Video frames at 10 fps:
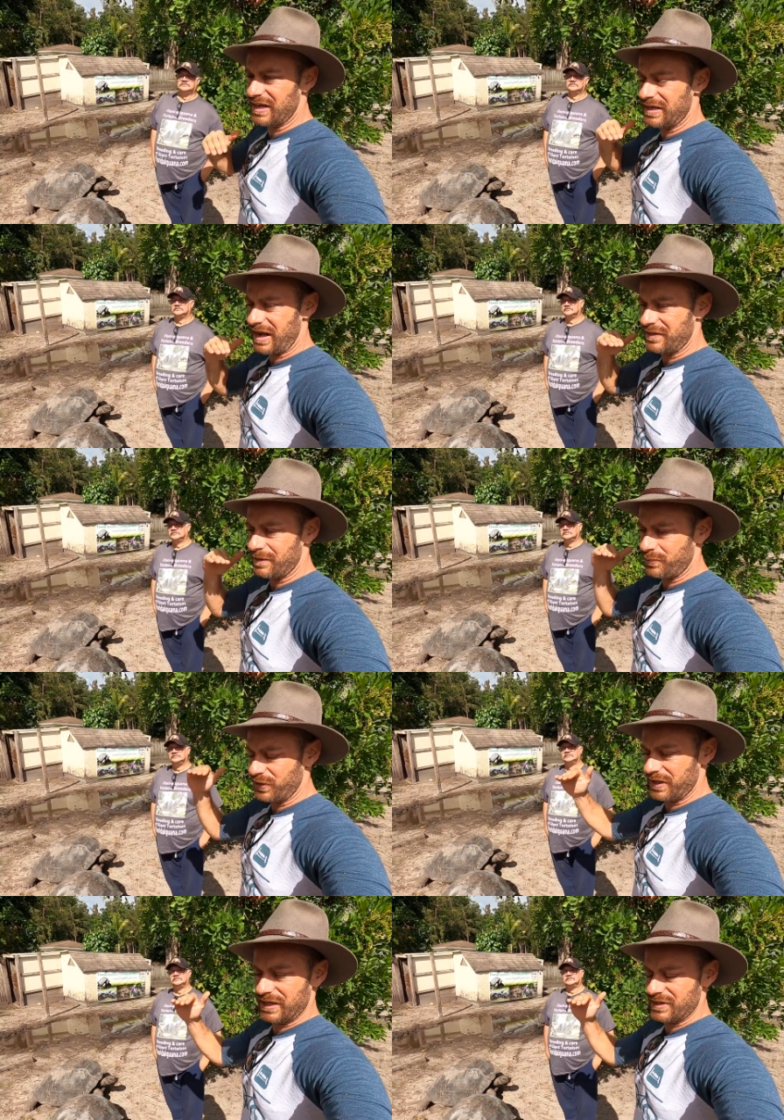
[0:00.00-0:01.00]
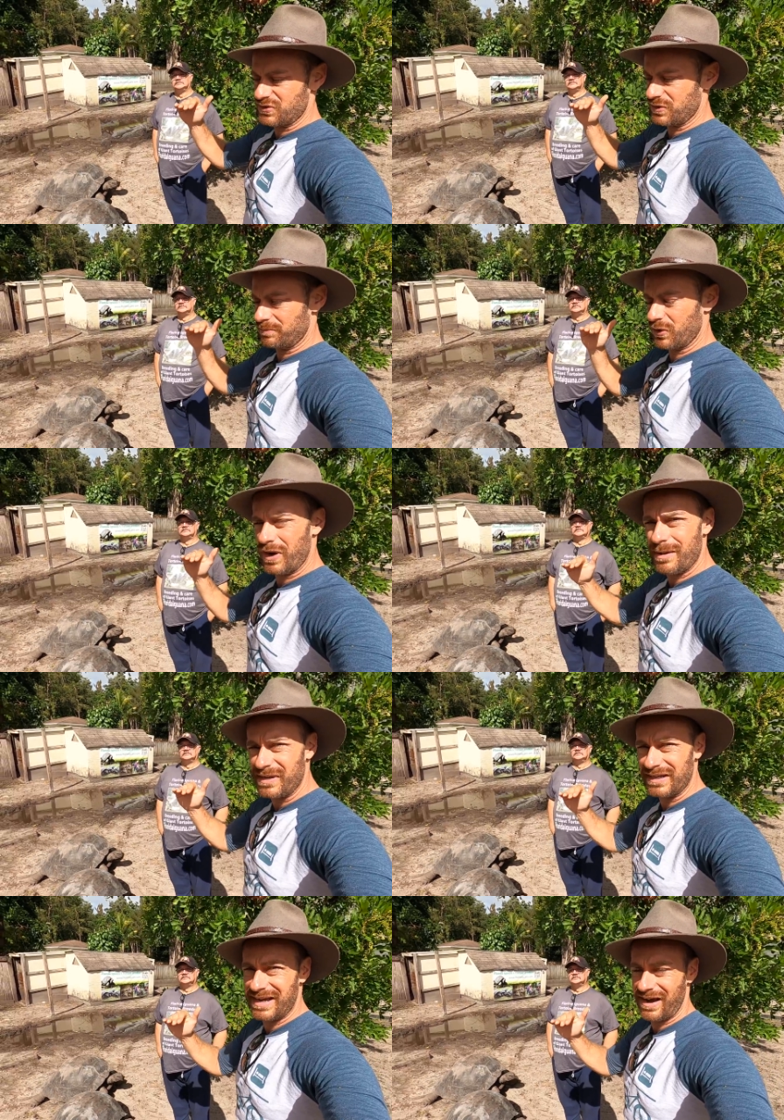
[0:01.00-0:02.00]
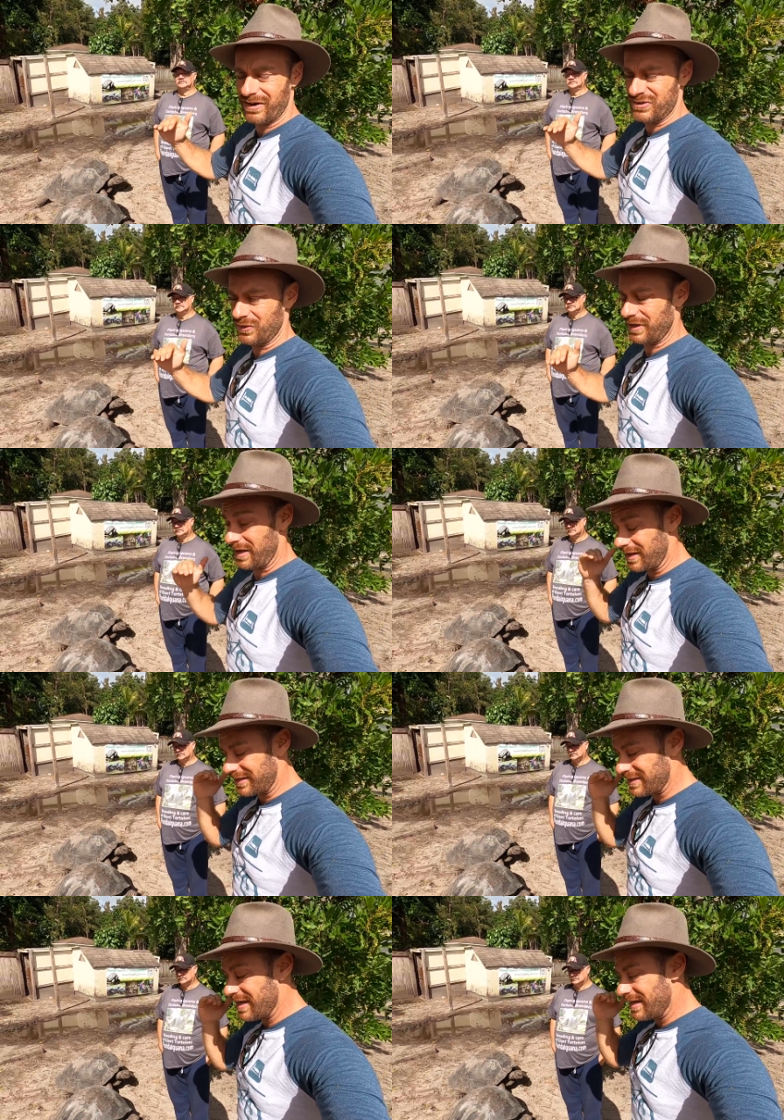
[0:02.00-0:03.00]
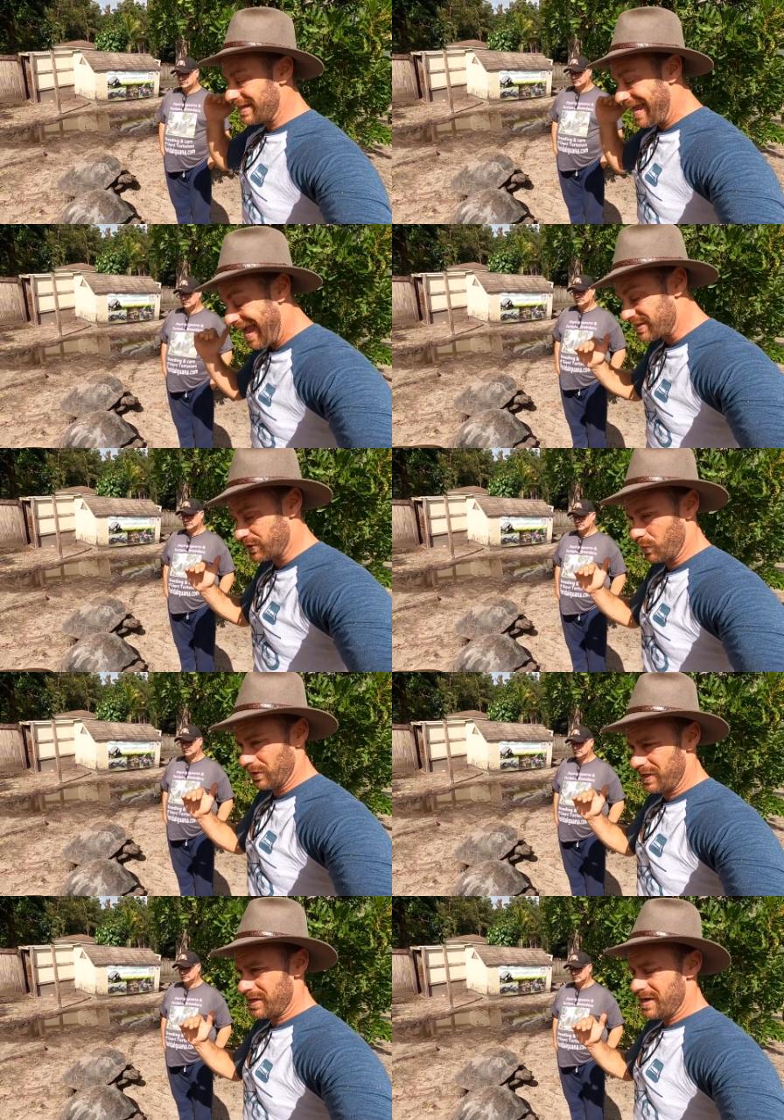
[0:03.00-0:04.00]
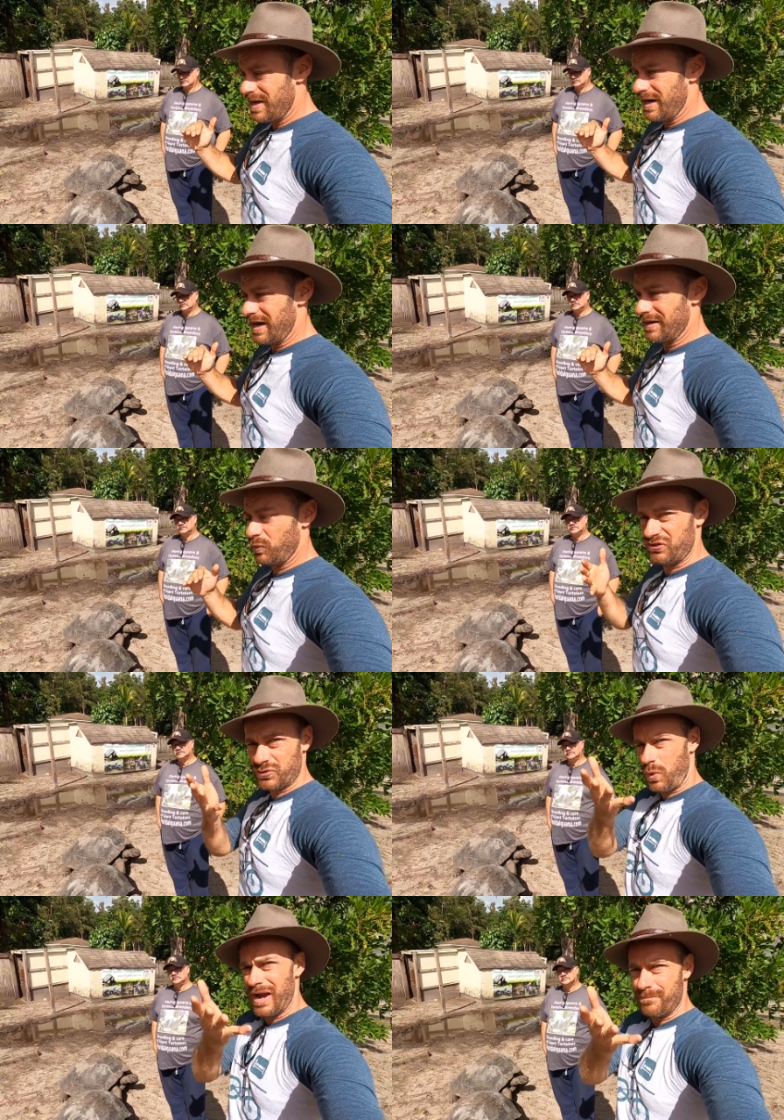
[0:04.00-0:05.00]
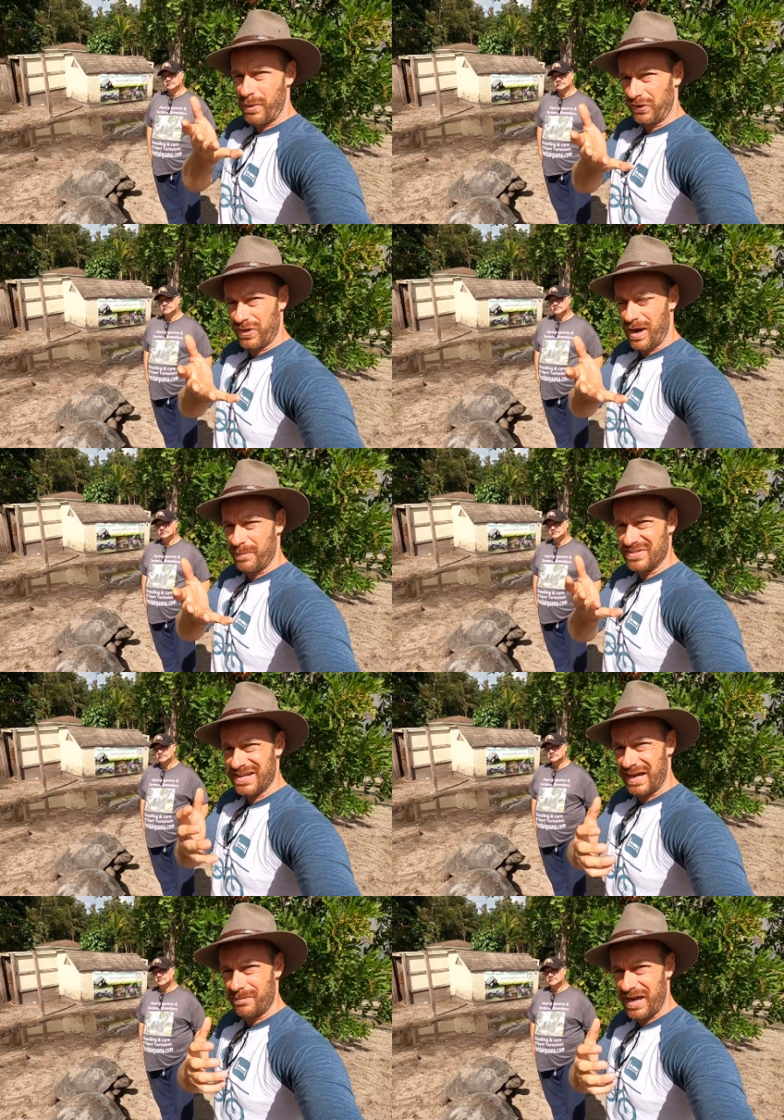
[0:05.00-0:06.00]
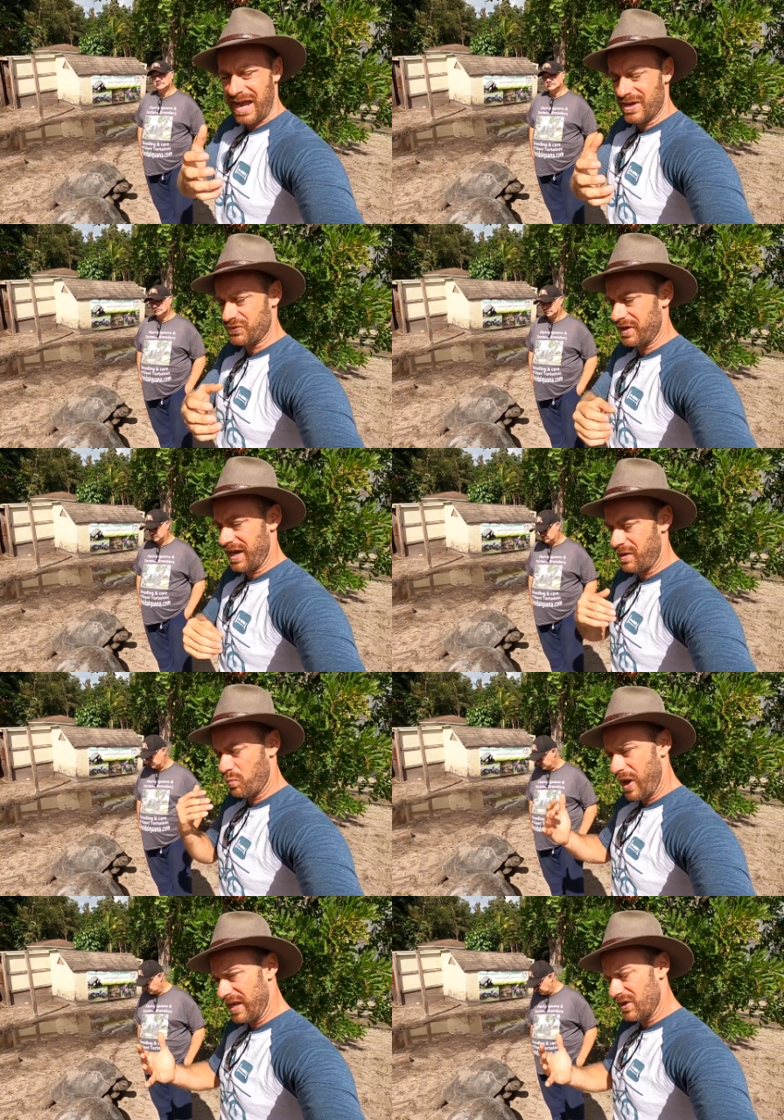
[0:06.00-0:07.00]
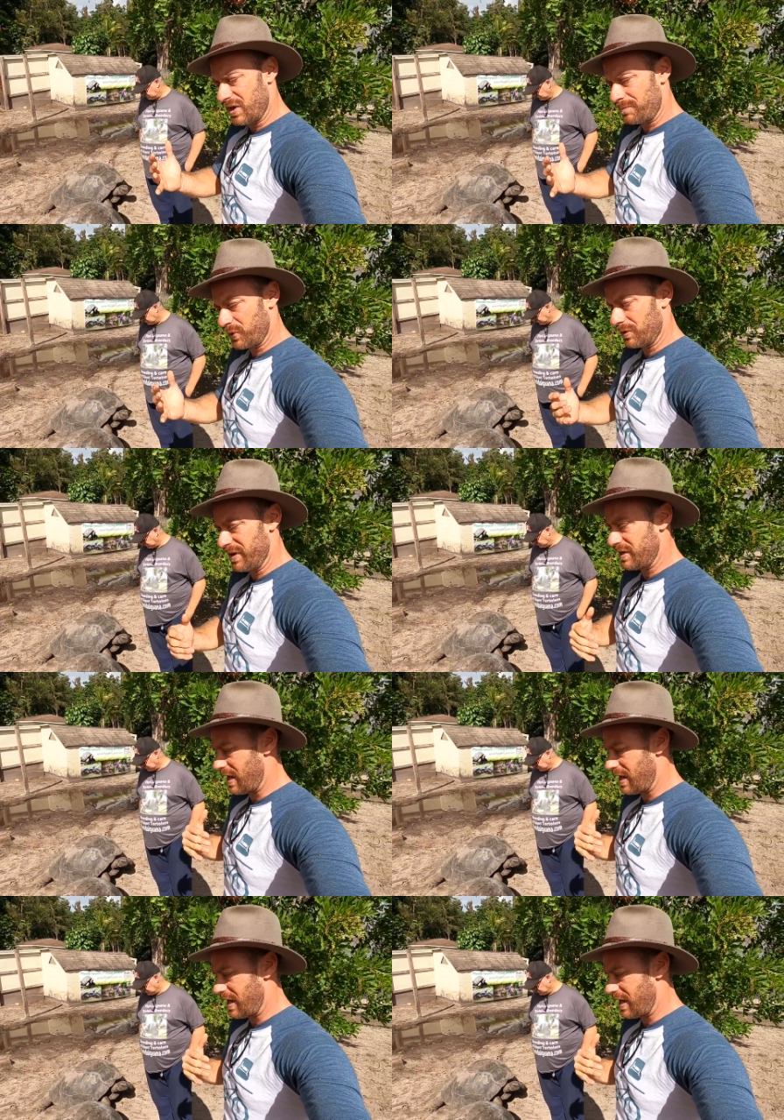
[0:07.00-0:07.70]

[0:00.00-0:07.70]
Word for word: it and they're putting it into the prohibited category, which is why Buttercup is not at my house right now. I'm waiting on a permit.